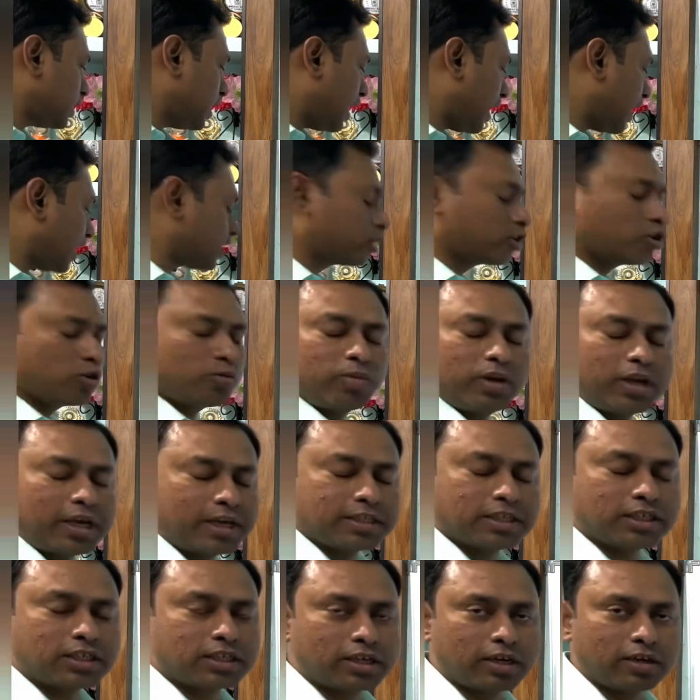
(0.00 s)
active
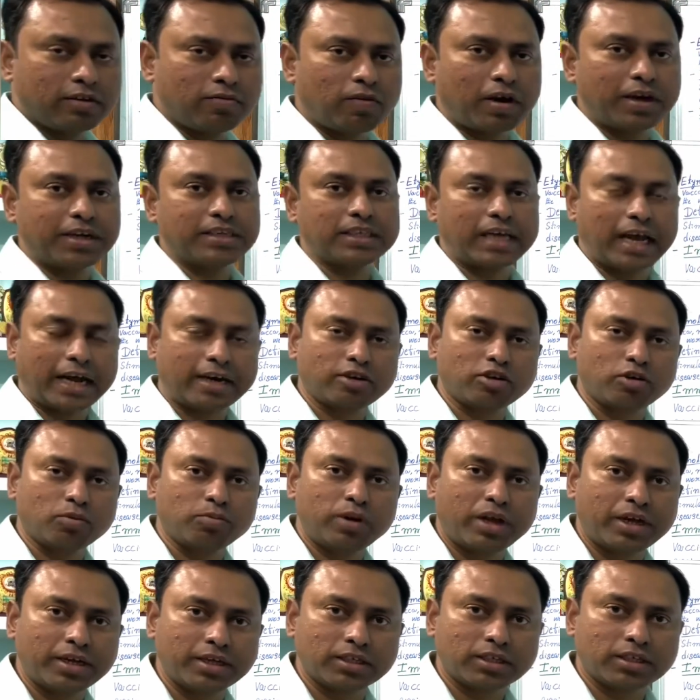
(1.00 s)
immunization, what is active
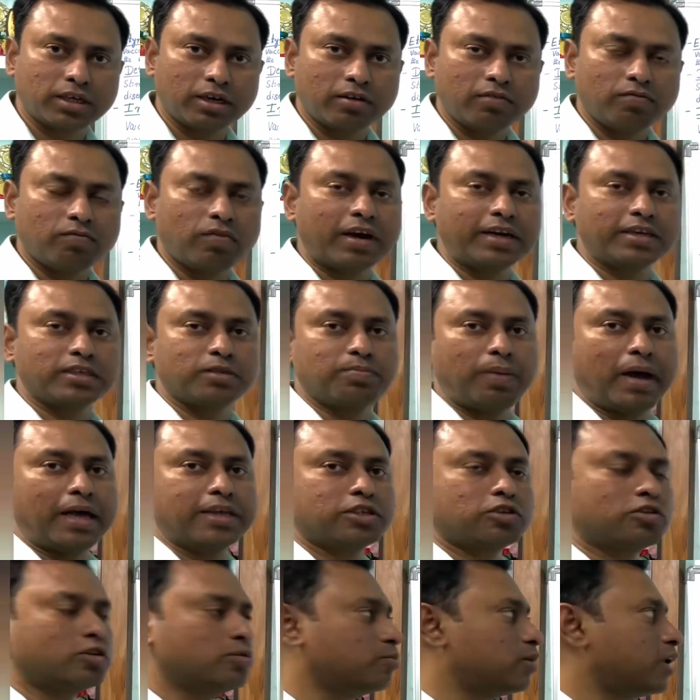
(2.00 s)
immunization, what is
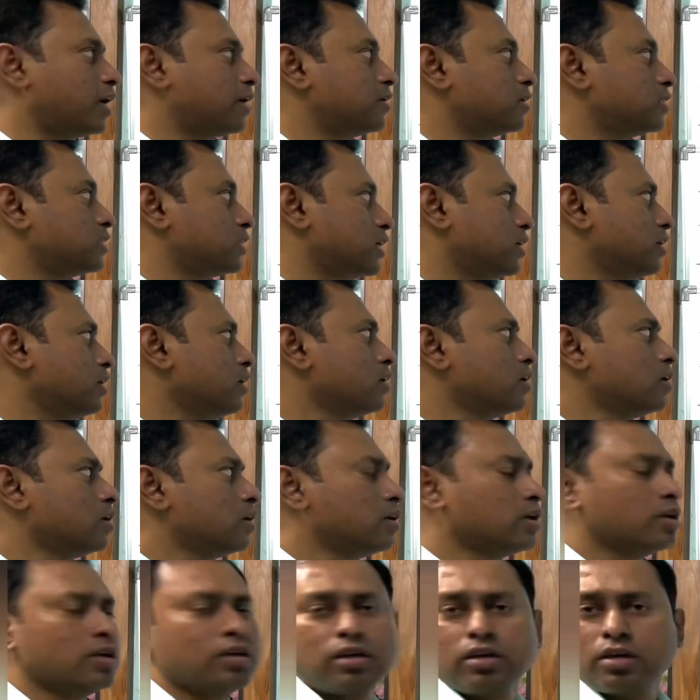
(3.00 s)
passive immunization,
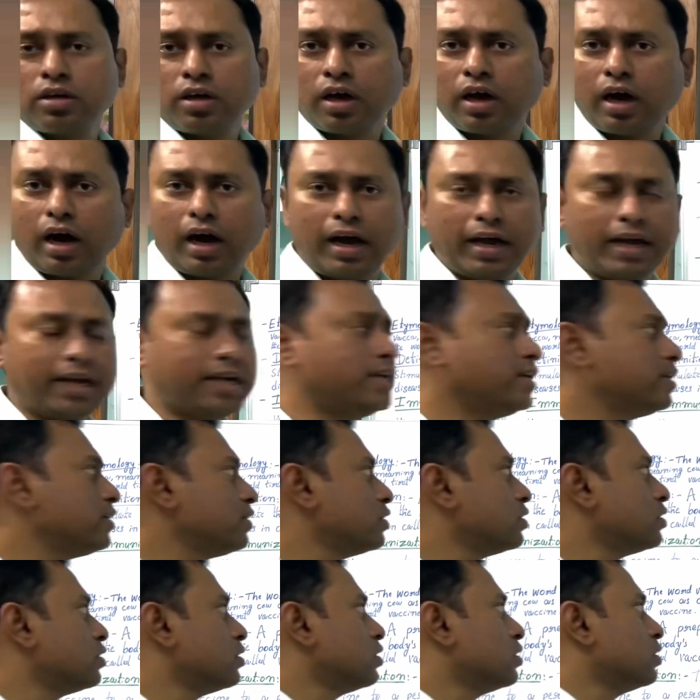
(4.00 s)
and
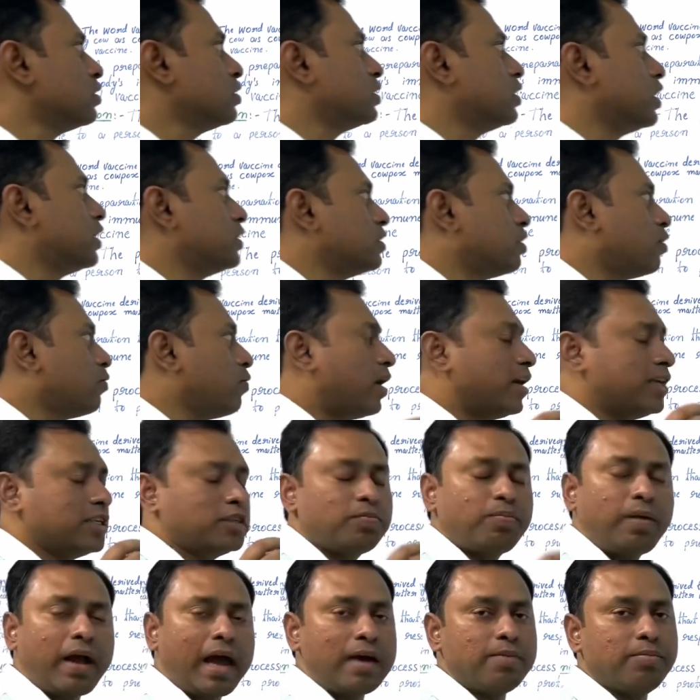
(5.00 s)
that is the what is
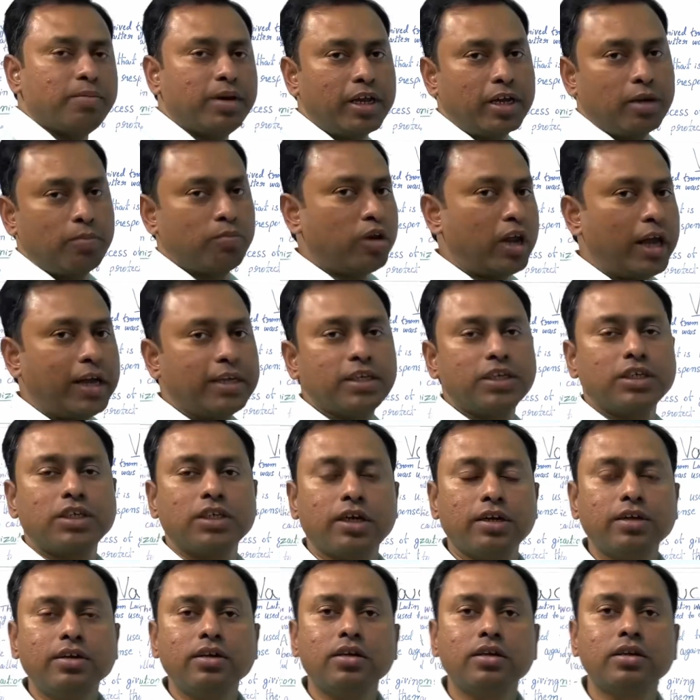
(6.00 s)
primary
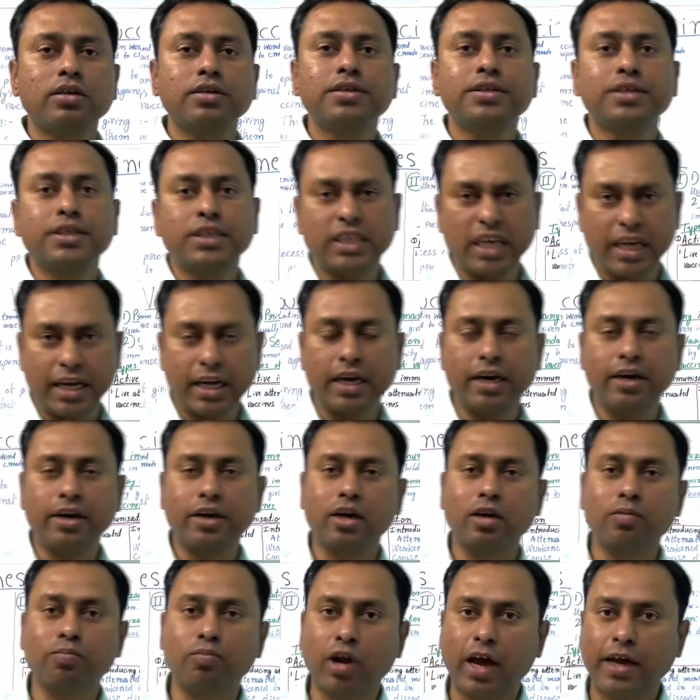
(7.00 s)
immunization,
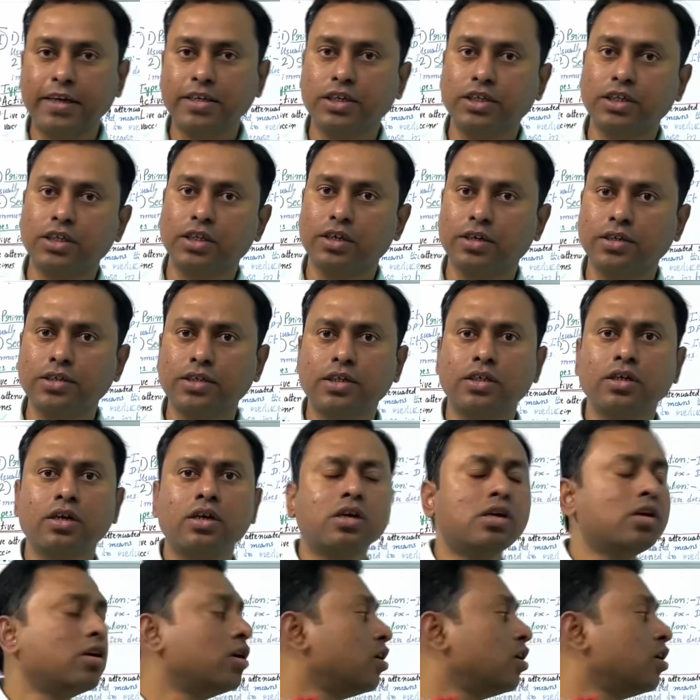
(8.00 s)
secondary immunizations,